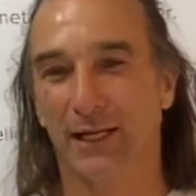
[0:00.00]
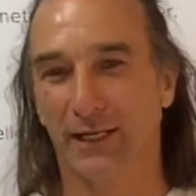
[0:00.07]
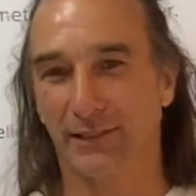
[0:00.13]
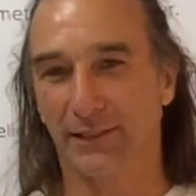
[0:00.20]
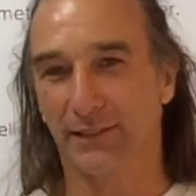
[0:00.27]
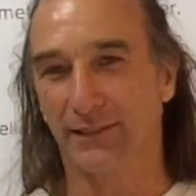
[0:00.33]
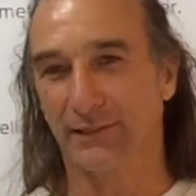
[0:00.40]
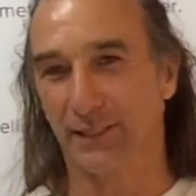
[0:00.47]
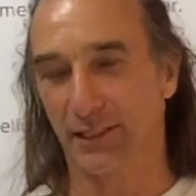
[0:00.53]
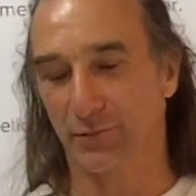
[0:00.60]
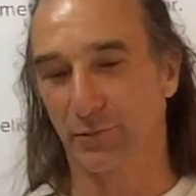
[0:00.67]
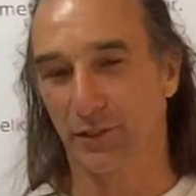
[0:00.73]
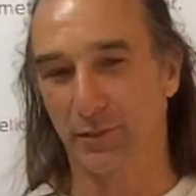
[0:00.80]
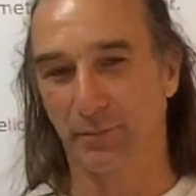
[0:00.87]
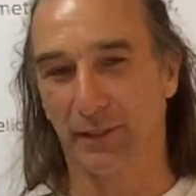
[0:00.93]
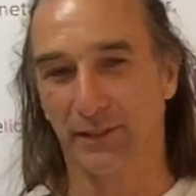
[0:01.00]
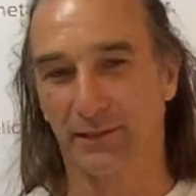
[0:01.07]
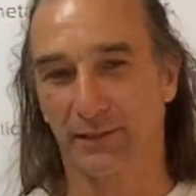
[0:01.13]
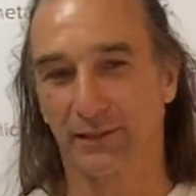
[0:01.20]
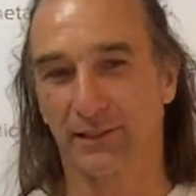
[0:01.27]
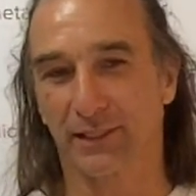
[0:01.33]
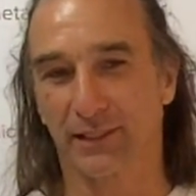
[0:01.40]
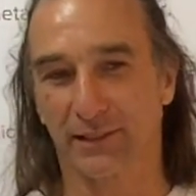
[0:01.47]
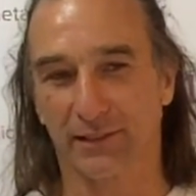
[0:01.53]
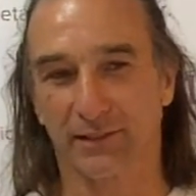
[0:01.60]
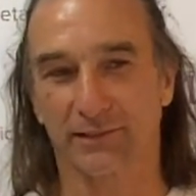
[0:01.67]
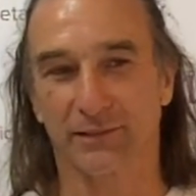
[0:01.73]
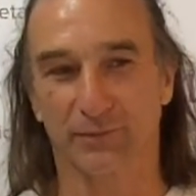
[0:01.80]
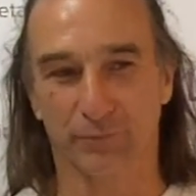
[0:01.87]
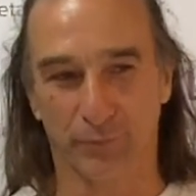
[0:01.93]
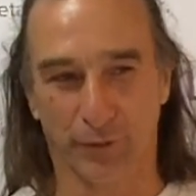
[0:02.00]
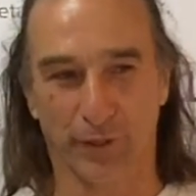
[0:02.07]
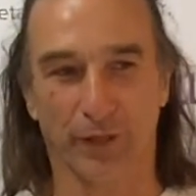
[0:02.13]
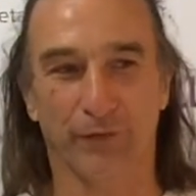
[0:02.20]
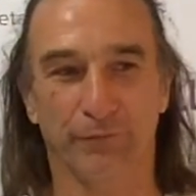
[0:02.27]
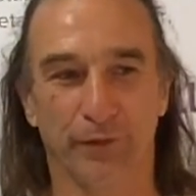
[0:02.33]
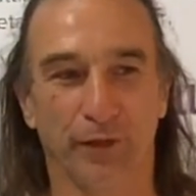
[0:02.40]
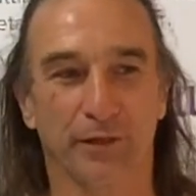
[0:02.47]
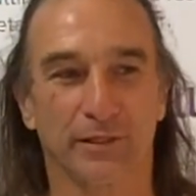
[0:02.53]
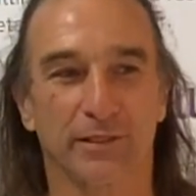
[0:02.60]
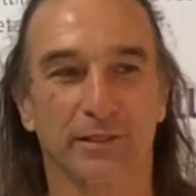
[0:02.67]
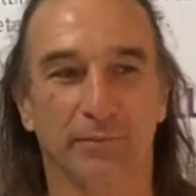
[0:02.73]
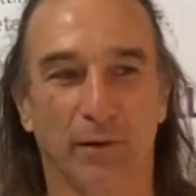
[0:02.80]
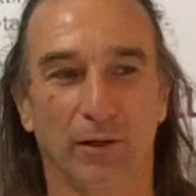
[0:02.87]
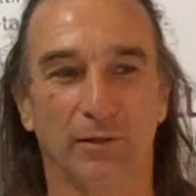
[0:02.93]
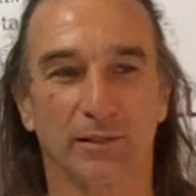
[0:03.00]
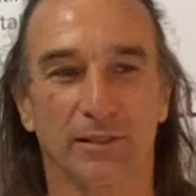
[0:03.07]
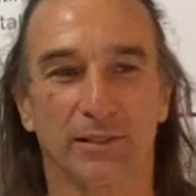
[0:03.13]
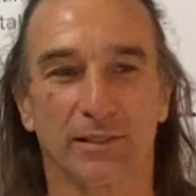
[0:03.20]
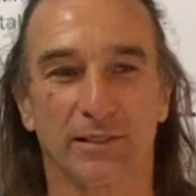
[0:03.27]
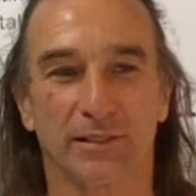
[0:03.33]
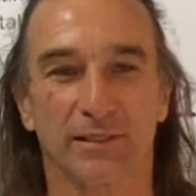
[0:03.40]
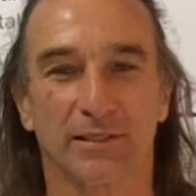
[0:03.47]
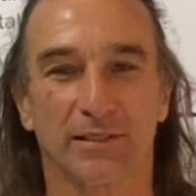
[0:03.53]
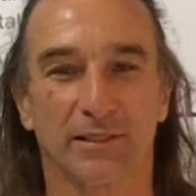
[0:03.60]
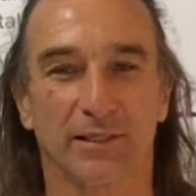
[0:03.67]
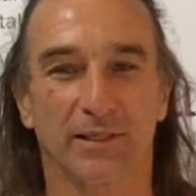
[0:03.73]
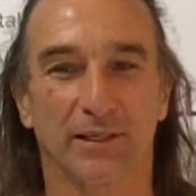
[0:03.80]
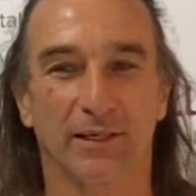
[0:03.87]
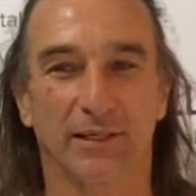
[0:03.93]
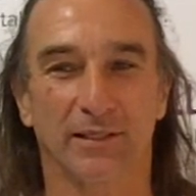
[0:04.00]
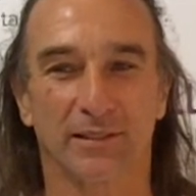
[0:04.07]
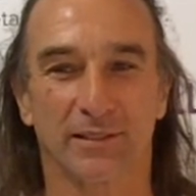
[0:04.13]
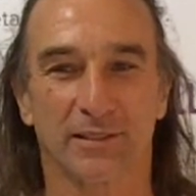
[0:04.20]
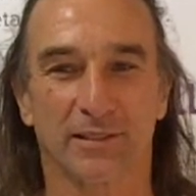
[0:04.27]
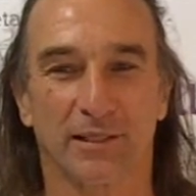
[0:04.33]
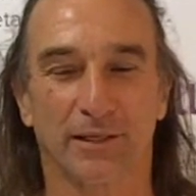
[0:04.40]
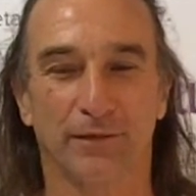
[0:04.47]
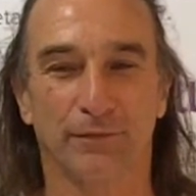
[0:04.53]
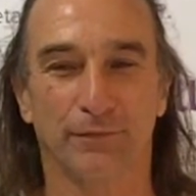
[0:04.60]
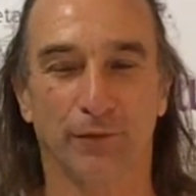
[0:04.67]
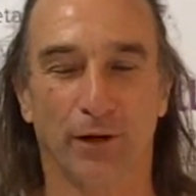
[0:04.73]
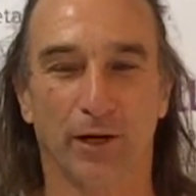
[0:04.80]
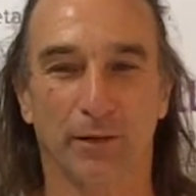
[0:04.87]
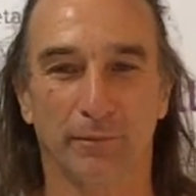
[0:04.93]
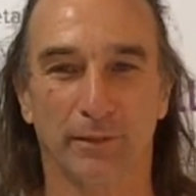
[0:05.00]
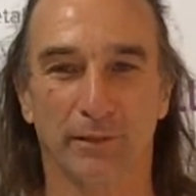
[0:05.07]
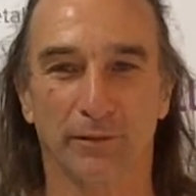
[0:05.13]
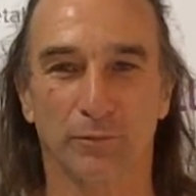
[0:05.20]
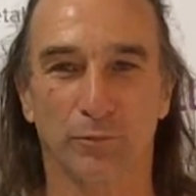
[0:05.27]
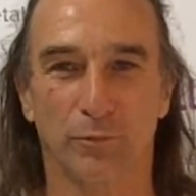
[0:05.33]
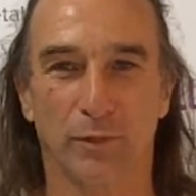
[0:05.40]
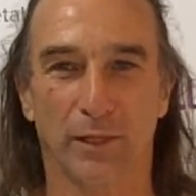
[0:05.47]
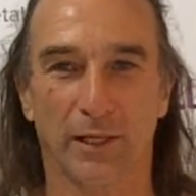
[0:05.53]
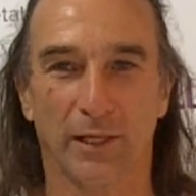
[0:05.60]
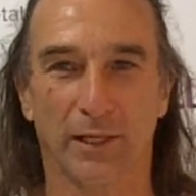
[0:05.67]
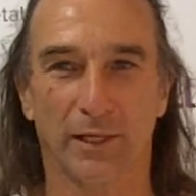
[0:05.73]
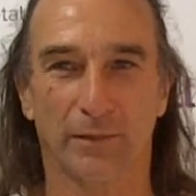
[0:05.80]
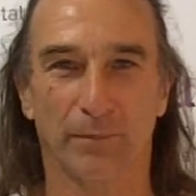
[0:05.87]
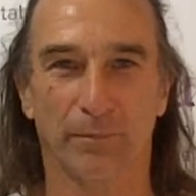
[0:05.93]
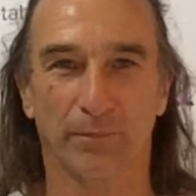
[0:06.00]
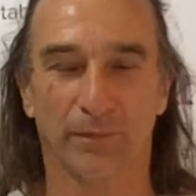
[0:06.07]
And I think that's what's been the thing, what I've noticed the most is the environment where